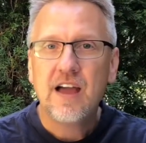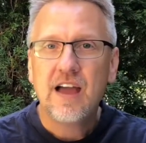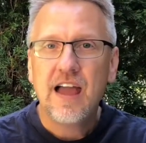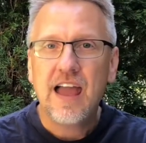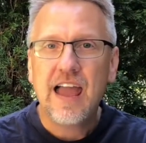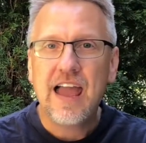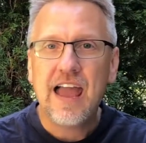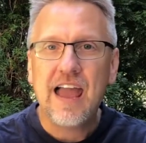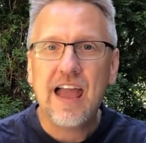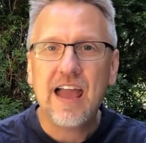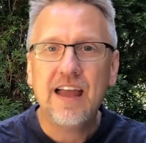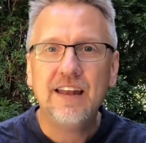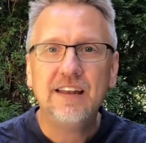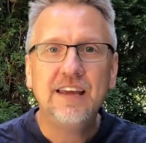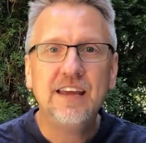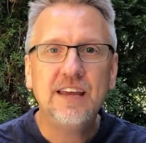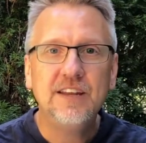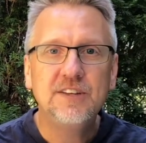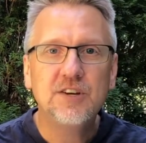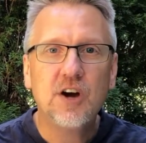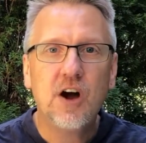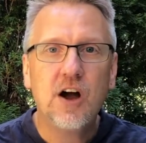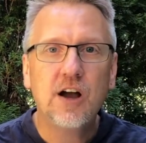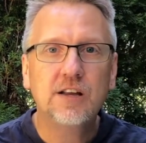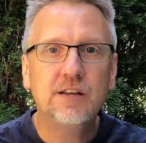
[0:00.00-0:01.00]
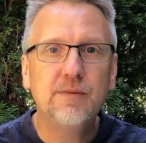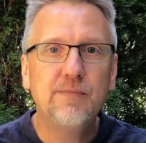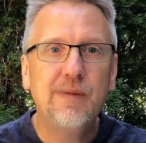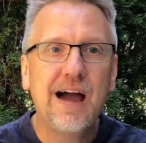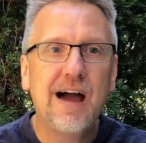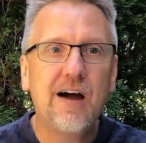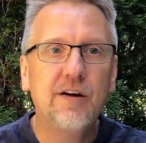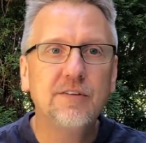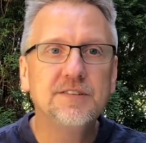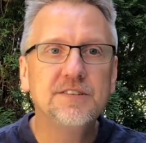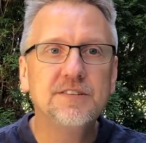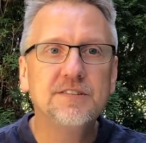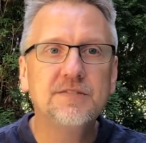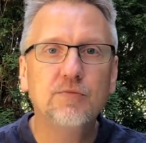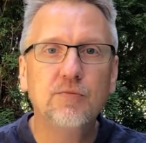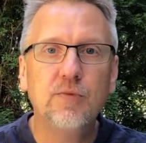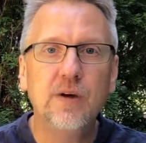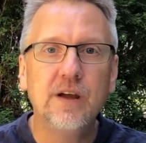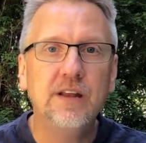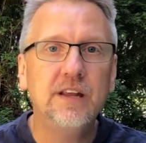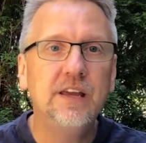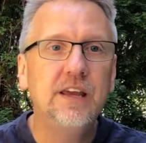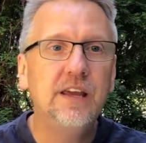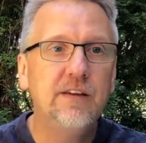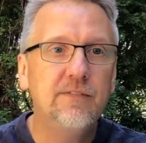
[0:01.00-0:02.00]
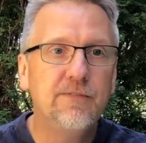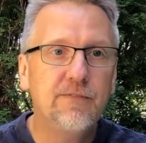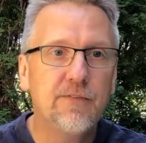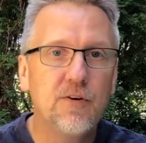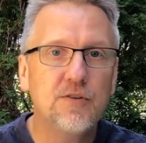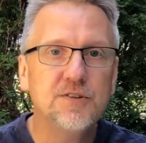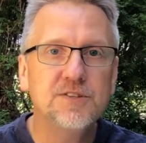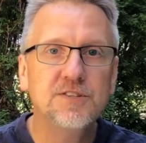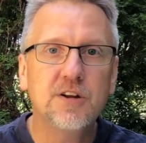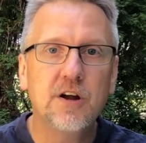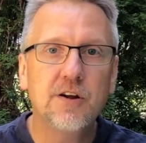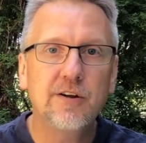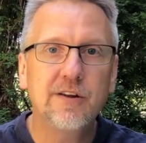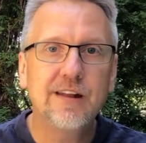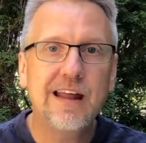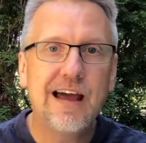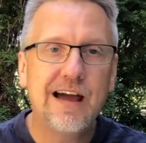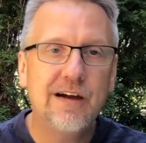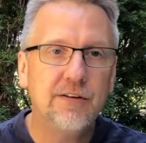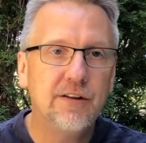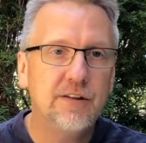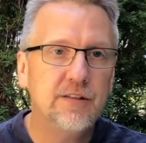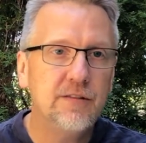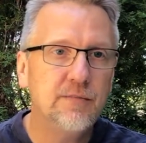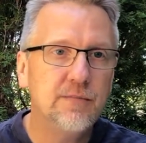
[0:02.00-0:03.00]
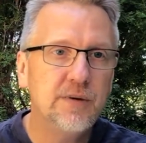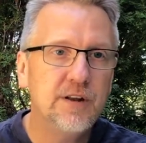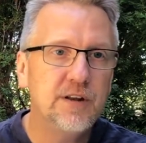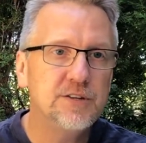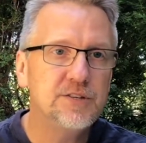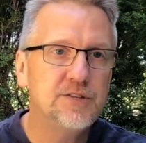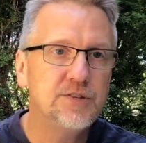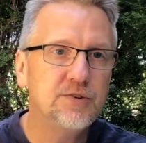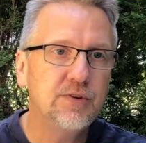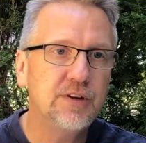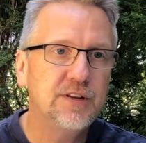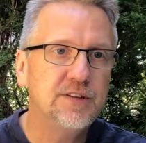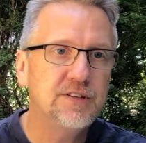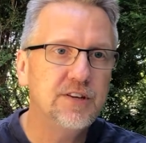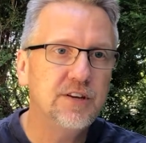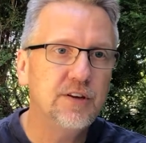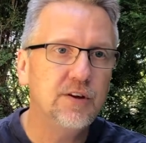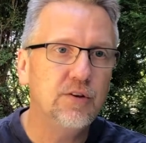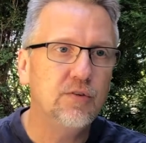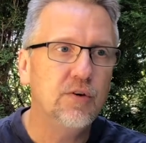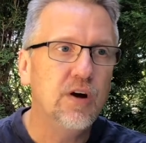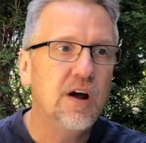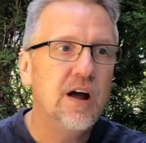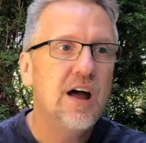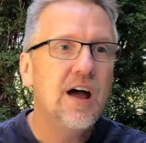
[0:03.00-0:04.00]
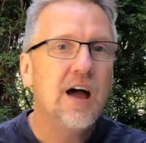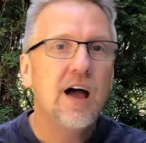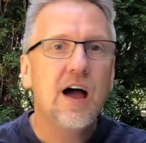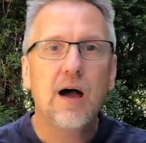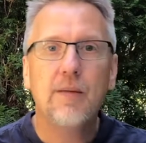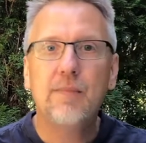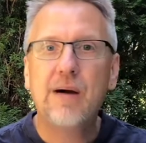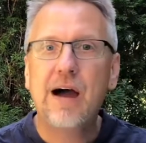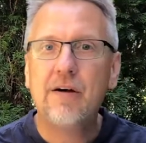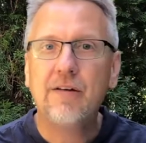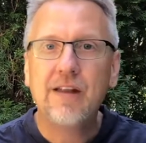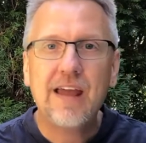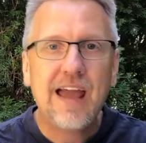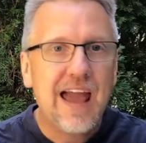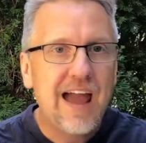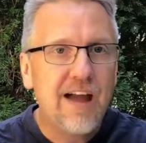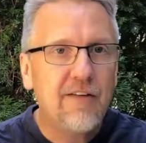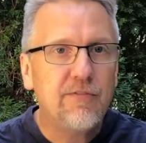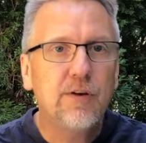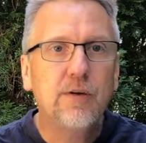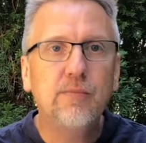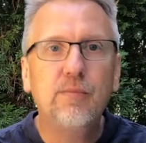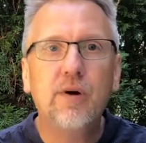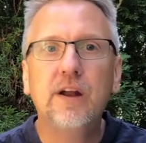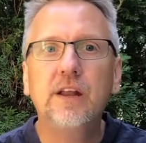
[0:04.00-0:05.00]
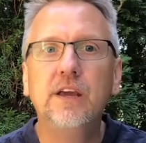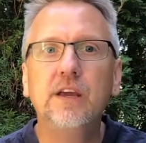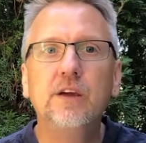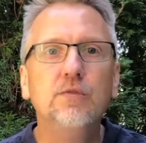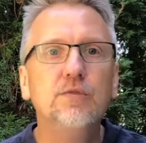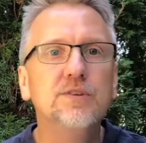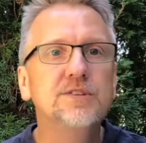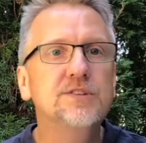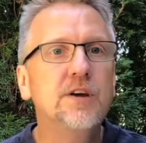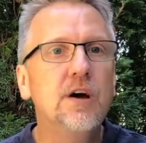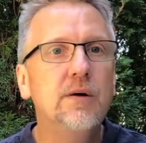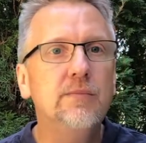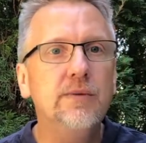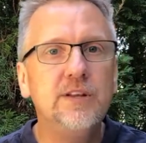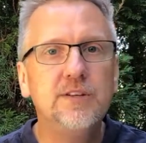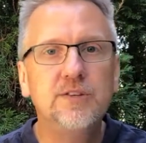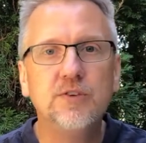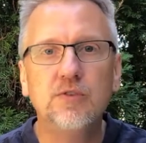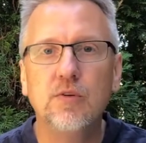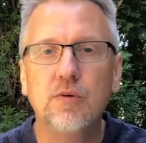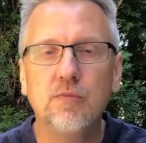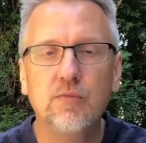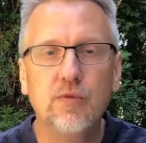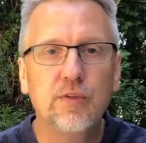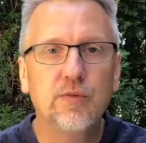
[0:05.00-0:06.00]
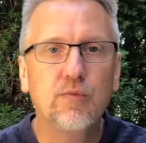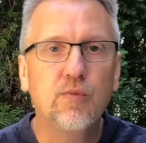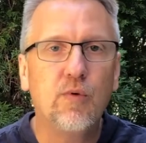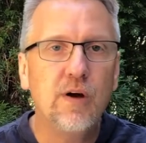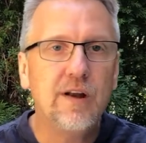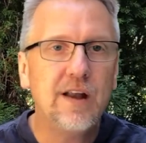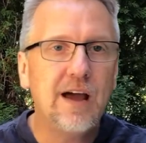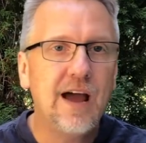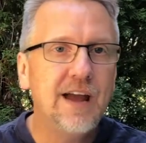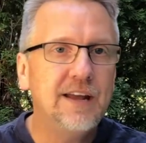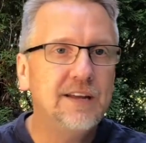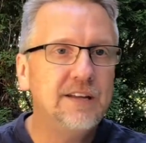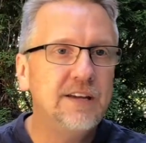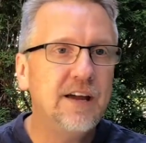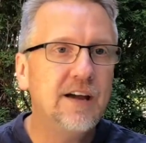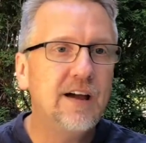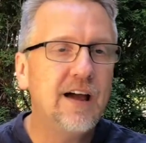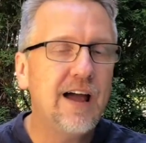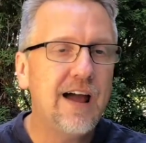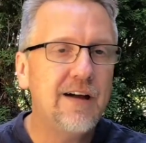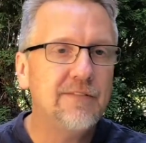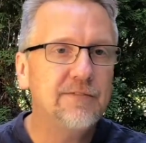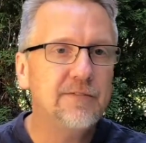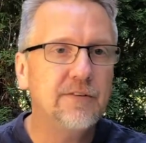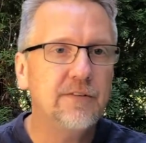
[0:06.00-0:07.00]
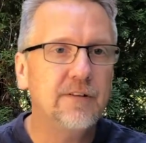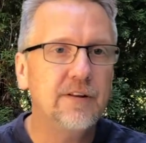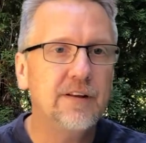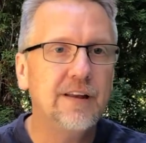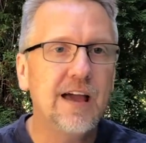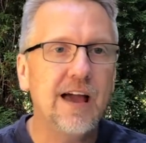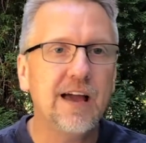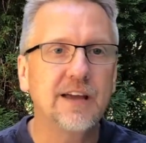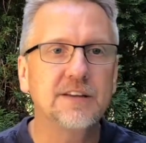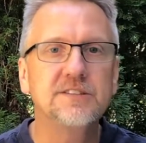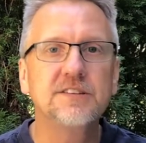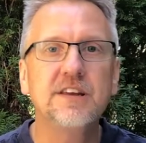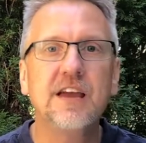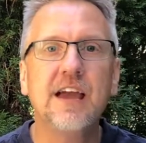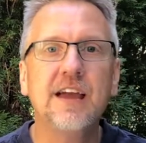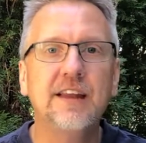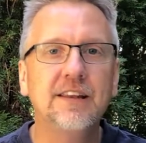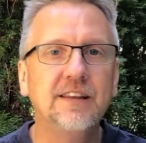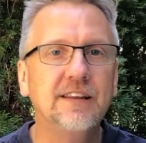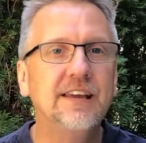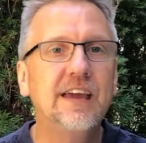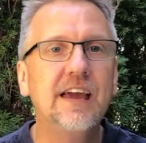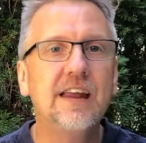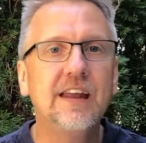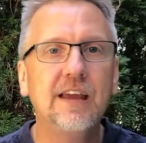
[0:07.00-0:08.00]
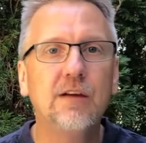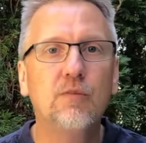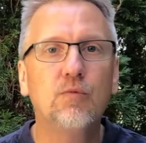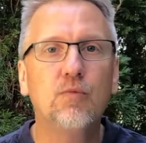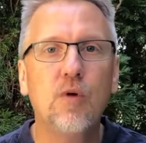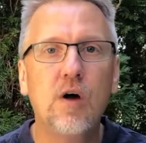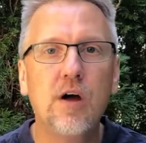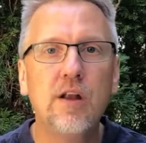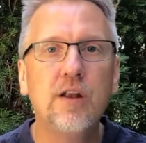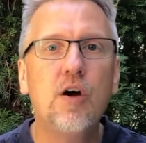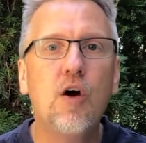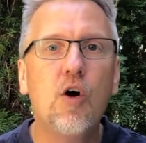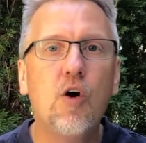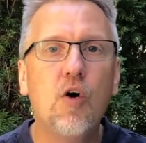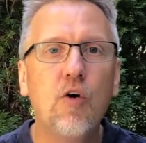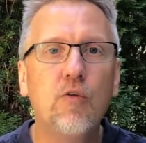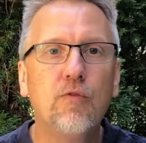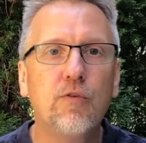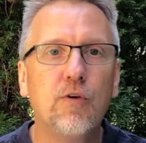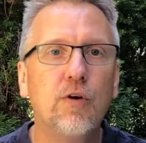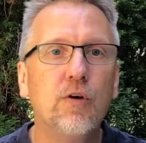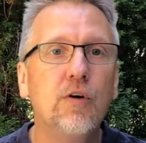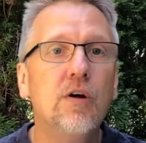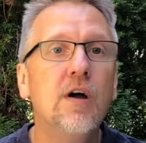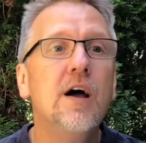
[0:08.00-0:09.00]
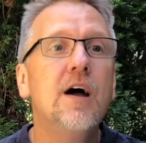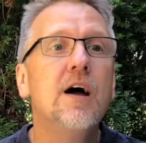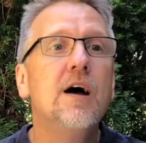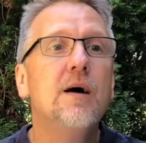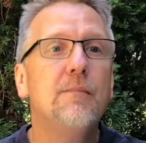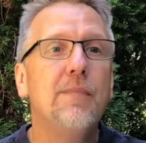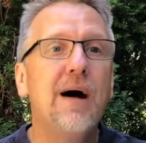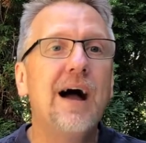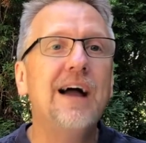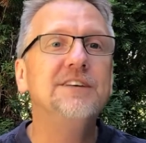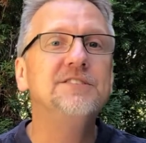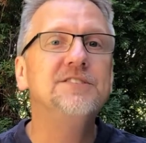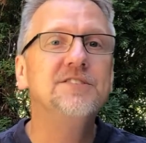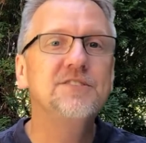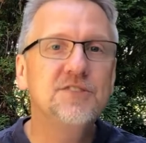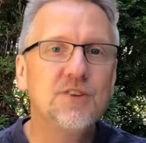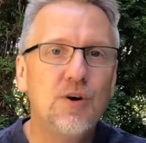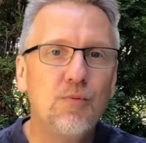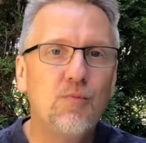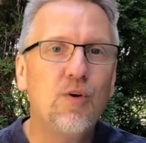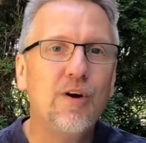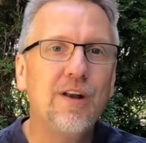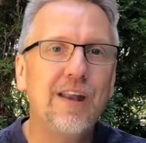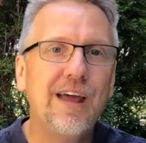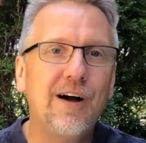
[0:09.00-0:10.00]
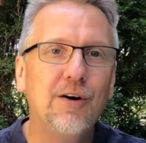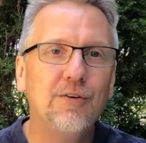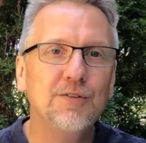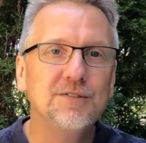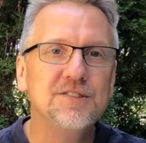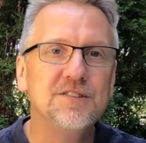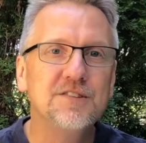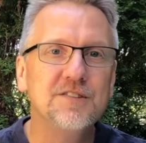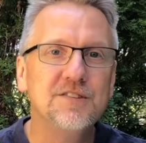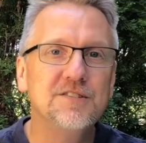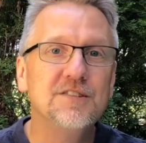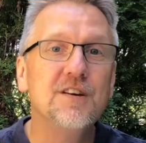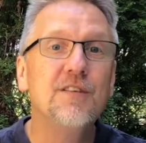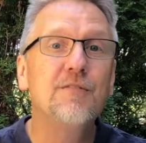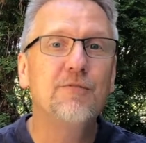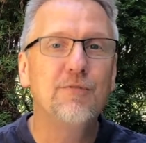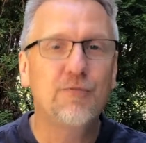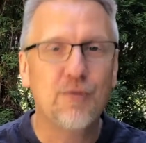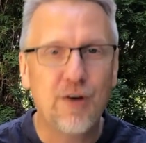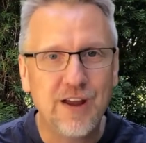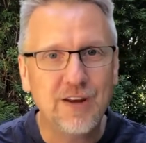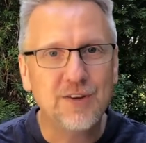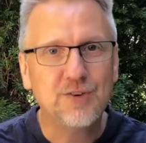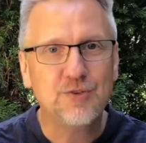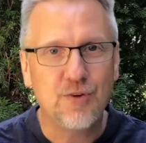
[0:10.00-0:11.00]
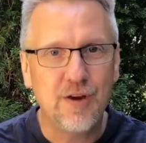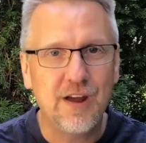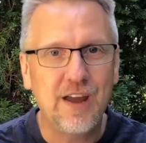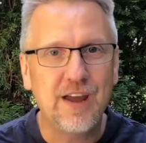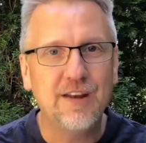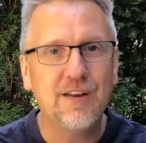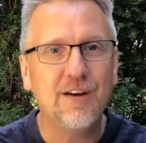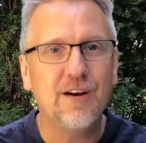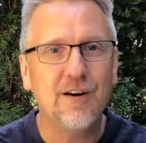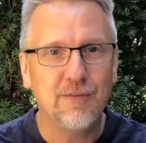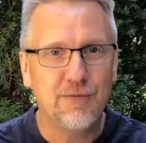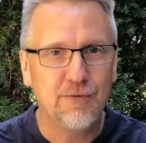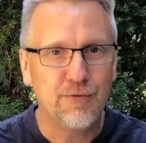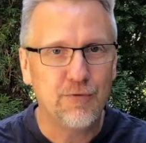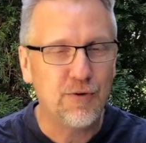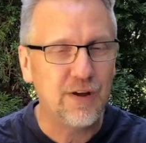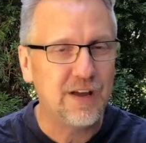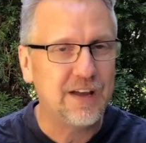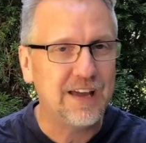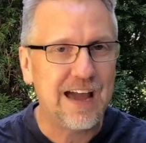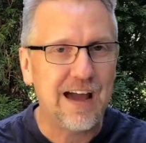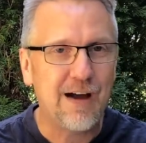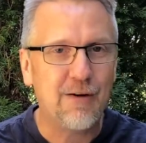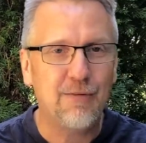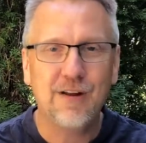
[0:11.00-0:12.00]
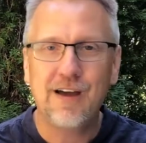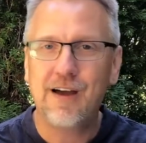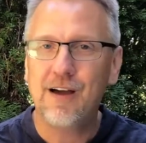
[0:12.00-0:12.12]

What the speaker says: And he talked about when he first started out in the ministry too, about everybody who was coming to him with one idea after the next and getting run over by someone else's freight train of freak out.